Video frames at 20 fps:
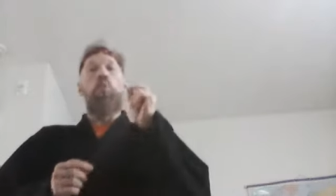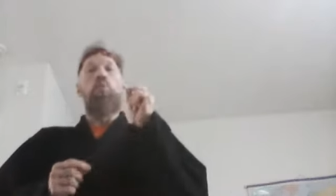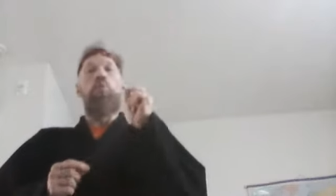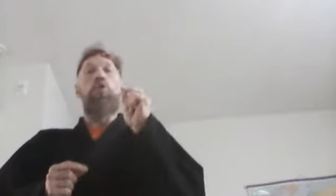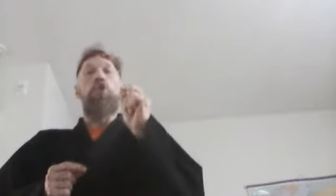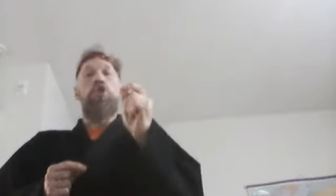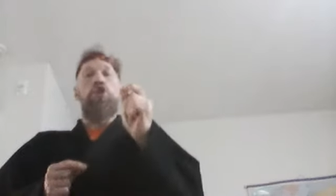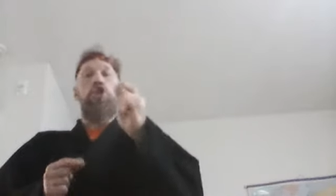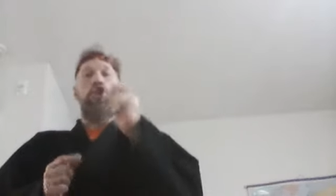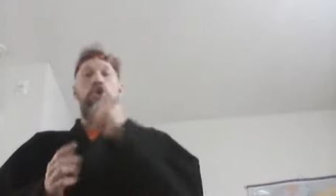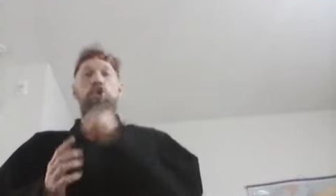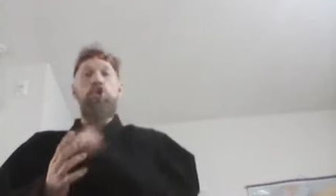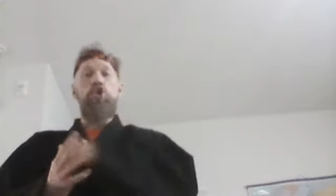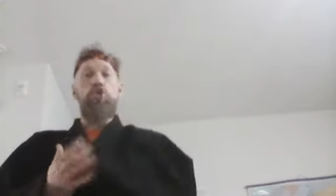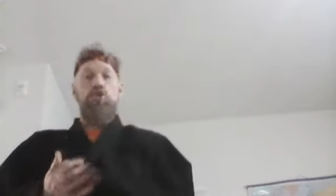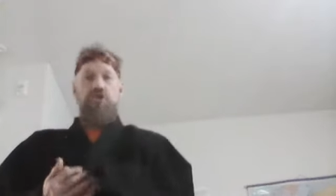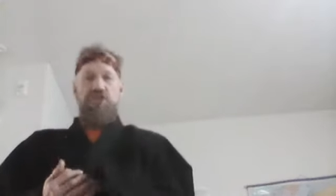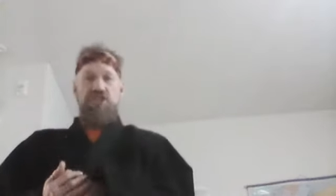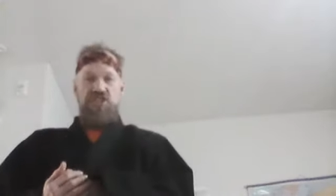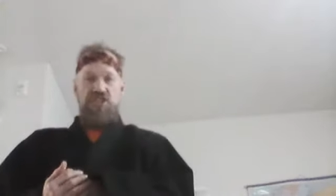will
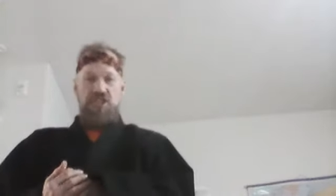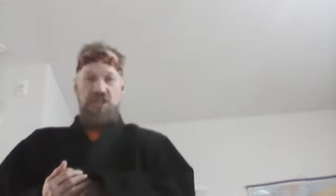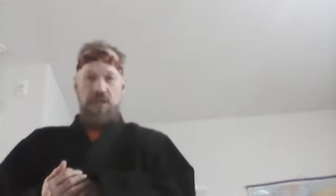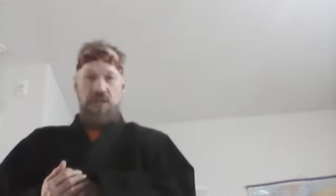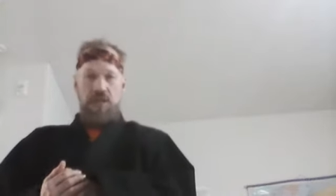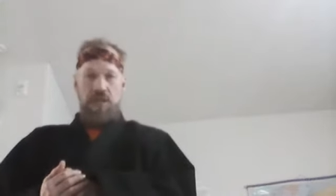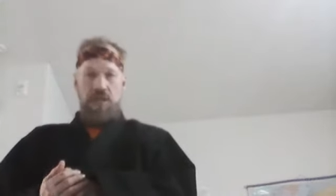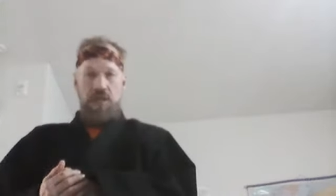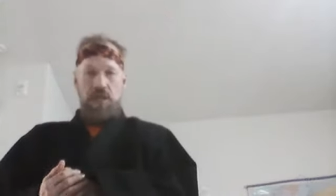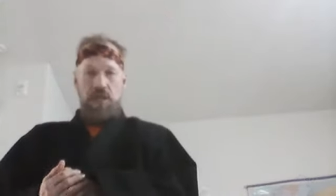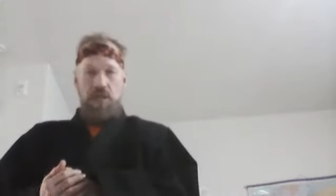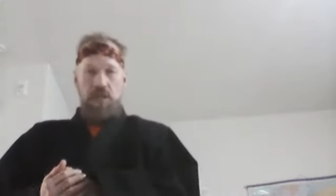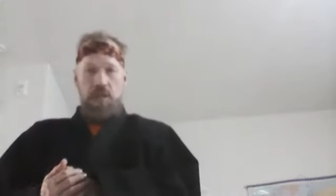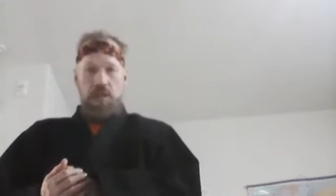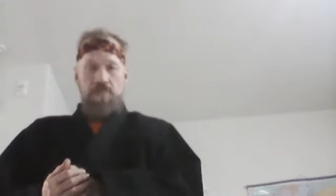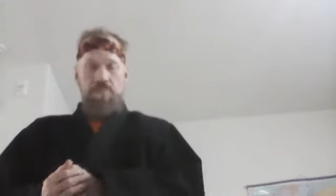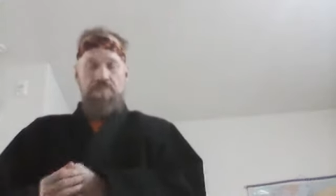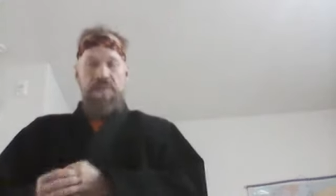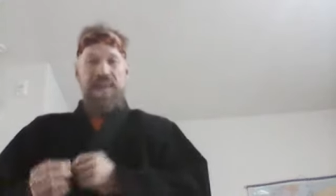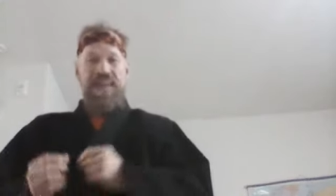lose,
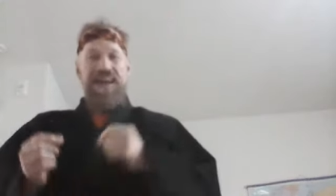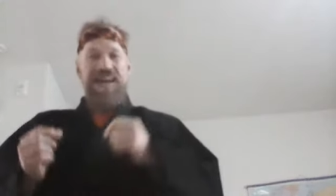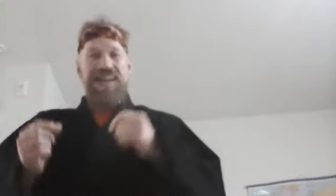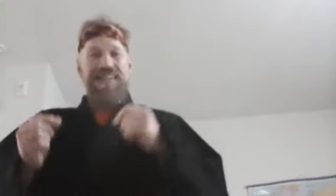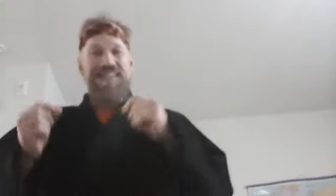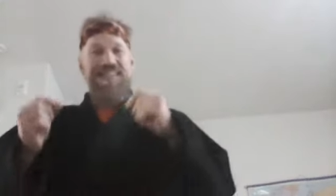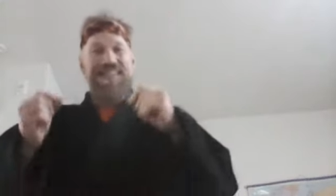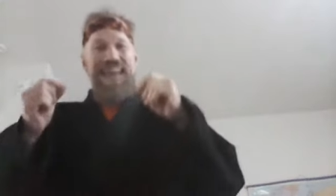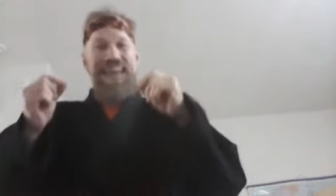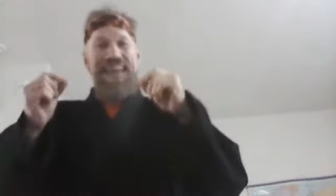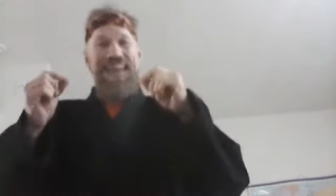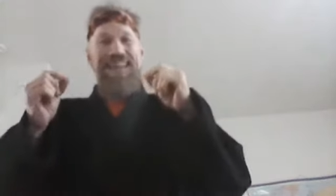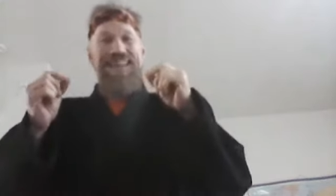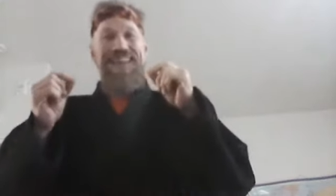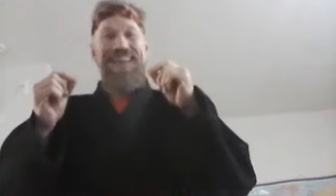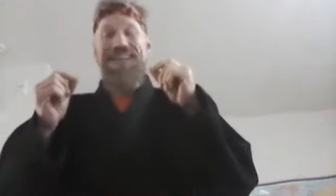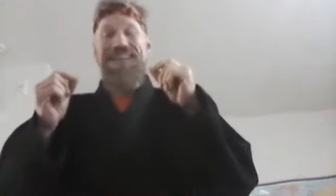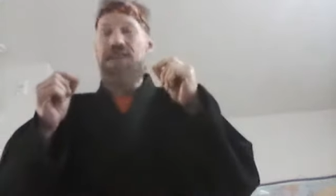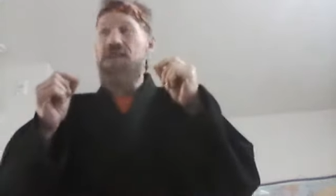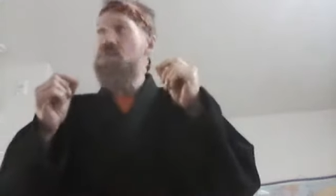because
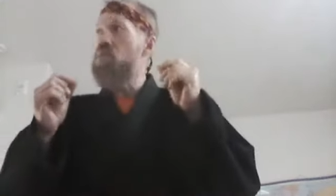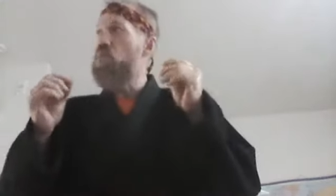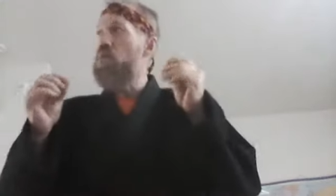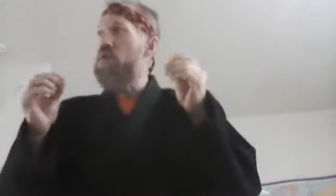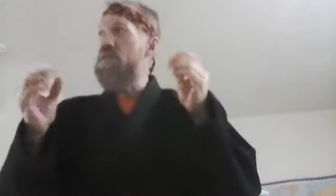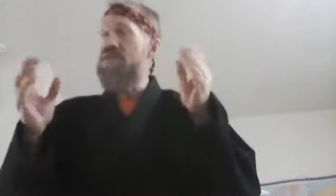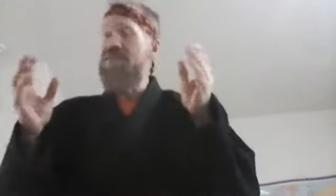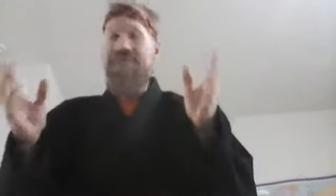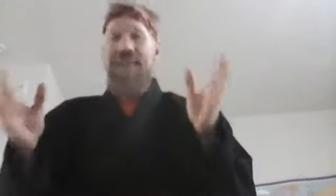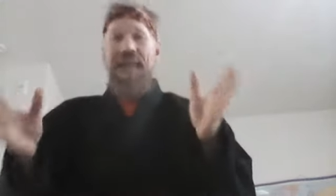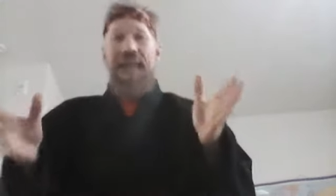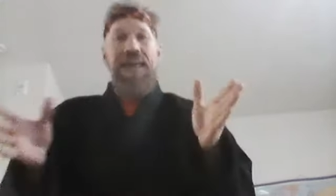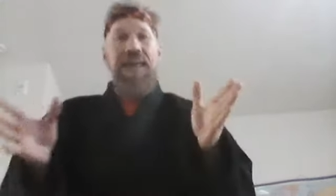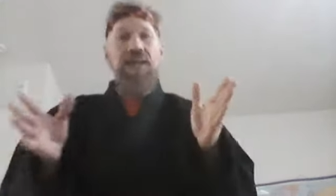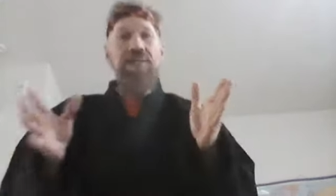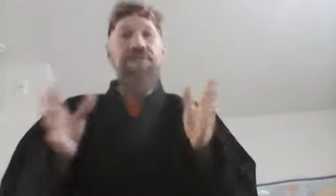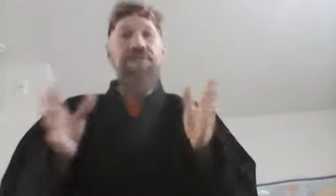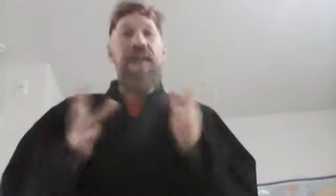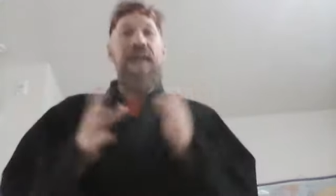with negative